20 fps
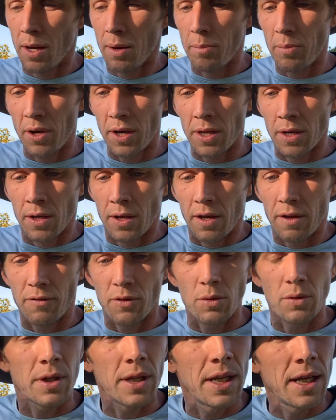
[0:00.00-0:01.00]
but if
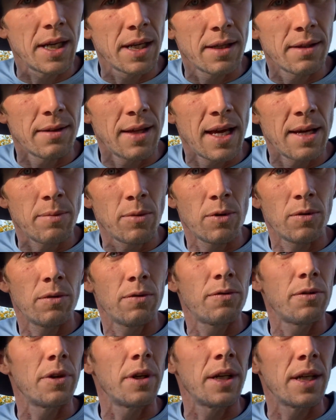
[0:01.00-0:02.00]
you look at any label
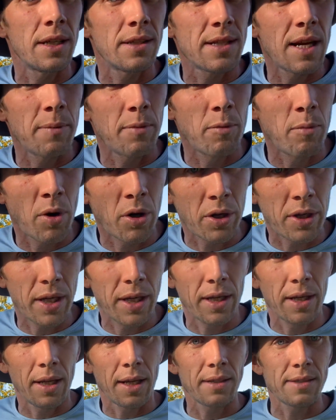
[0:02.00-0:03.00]
for any type of
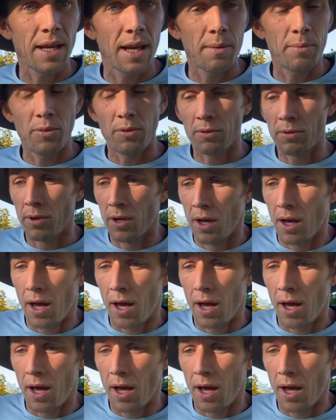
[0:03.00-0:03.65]
marketing example,